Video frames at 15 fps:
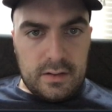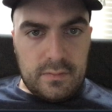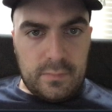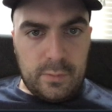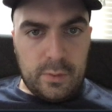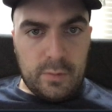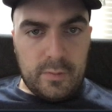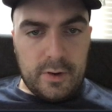
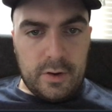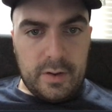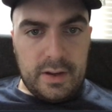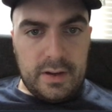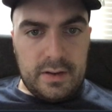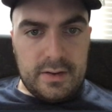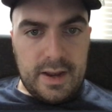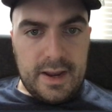for row
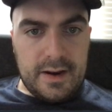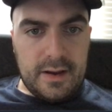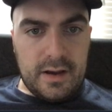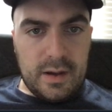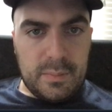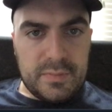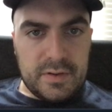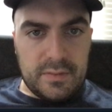in data
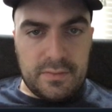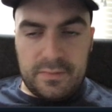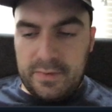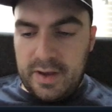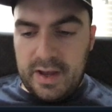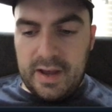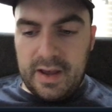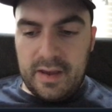up to
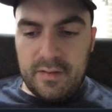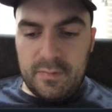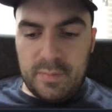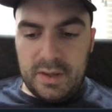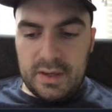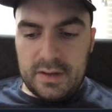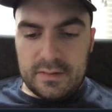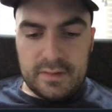5
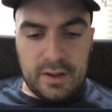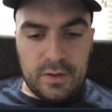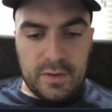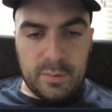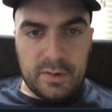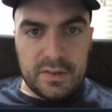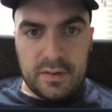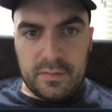because they only
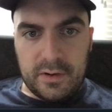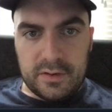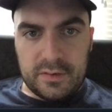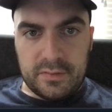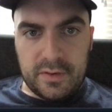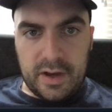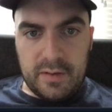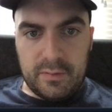want the first
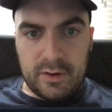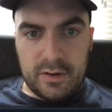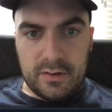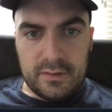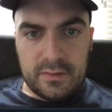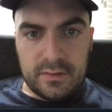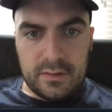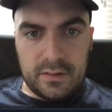5 rows.